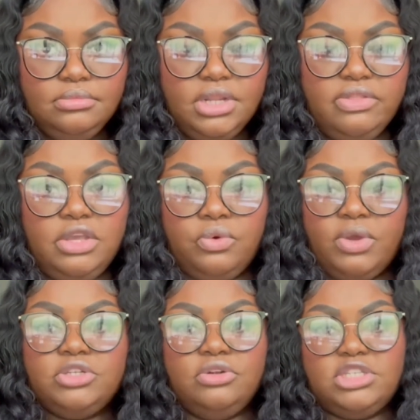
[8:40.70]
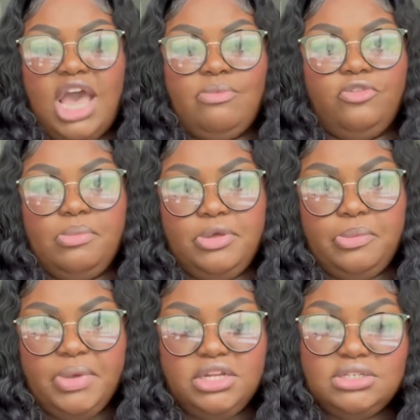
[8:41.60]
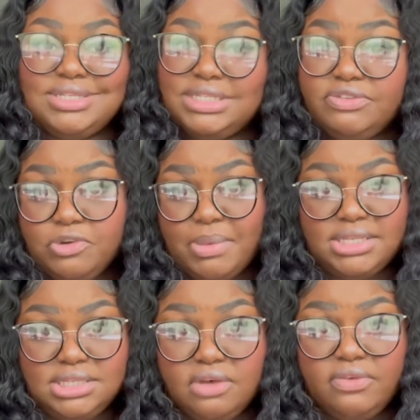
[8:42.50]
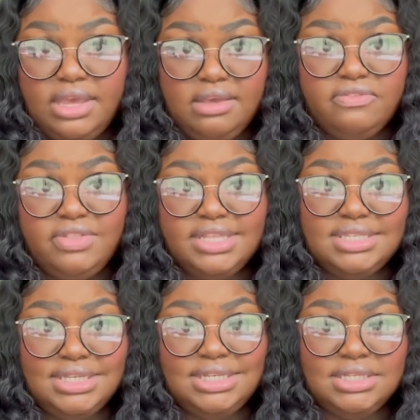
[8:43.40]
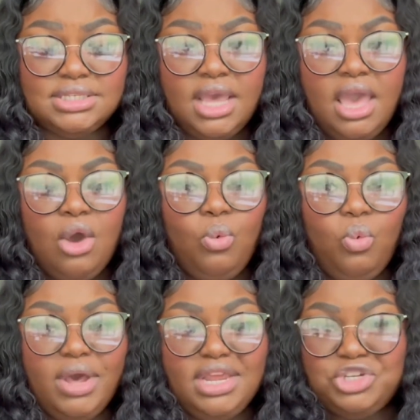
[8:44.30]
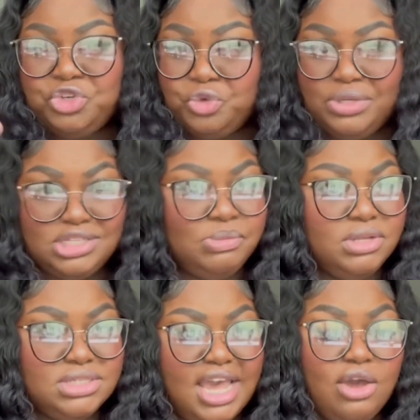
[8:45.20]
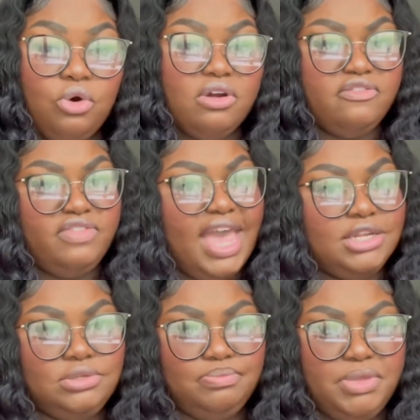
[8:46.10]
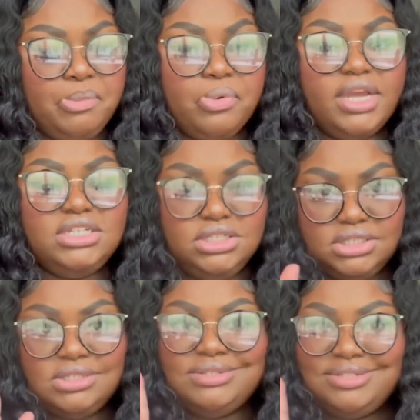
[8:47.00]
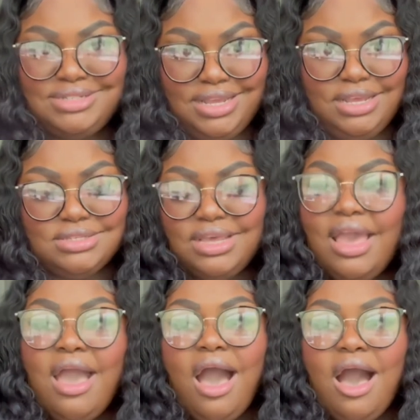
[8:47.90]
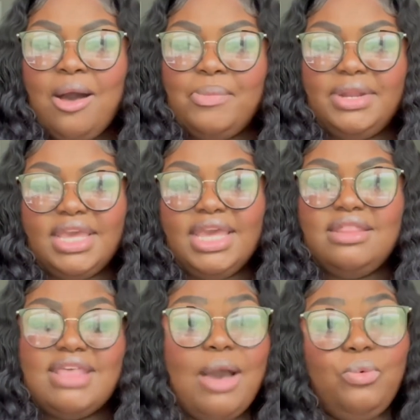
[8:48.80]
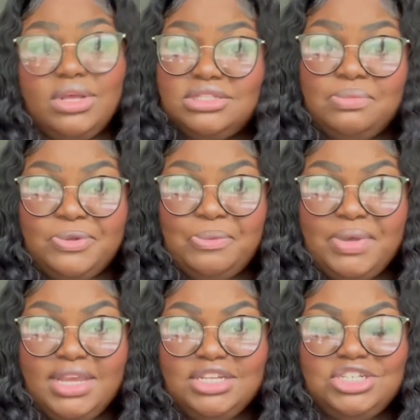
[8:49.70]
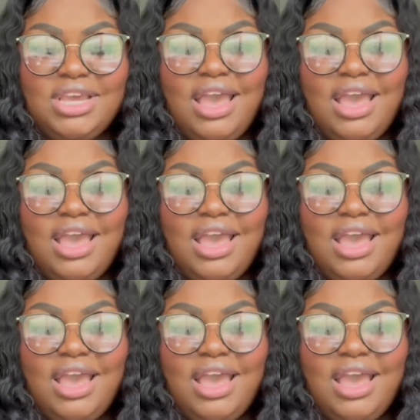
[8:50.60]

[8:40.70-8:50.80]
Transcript: the original Tom Ford Bitter Peach to see for myself if this is what it truly smells like or if that impression just stinks. But again, that was the Bitter Peach.